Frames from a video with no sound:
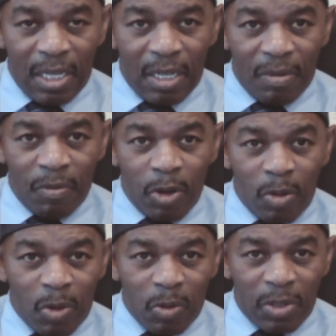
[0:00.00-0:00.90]

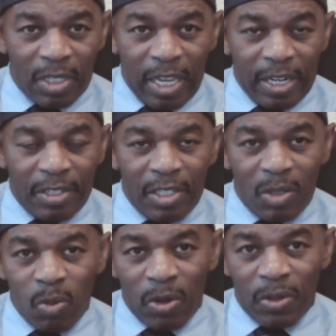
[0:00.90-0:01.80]
vulnerable status
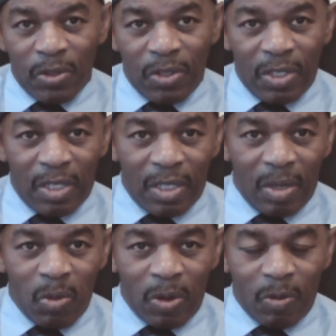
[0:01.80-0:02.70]
as workers. They
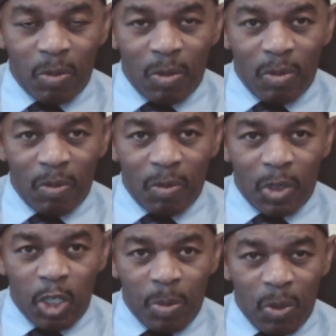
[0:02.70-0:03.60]
work
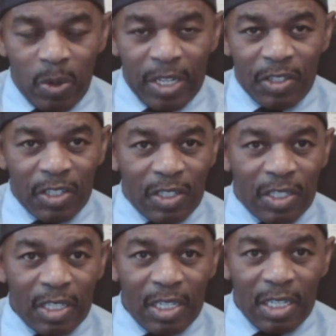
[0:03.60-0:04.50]
cheaper
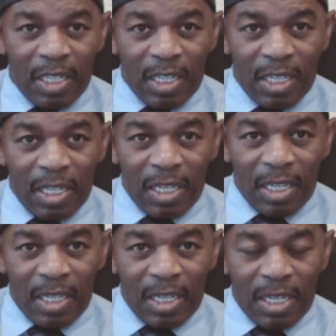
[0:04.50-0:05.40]
wages.
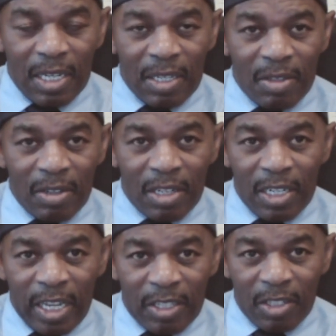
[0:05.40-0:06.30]
They're
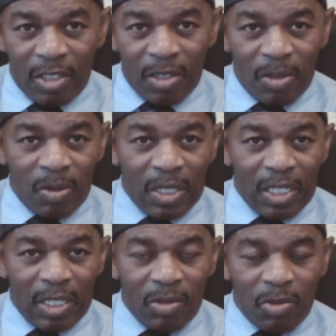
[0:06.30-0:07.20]
connected to
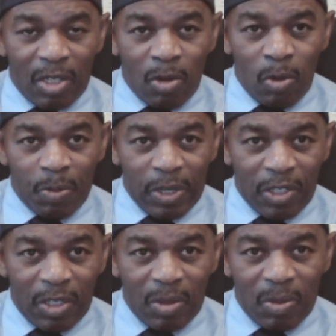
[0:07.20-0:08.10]
the
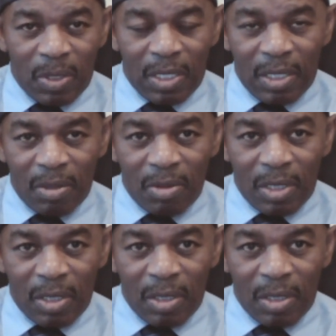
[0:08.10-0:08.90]
corporations with the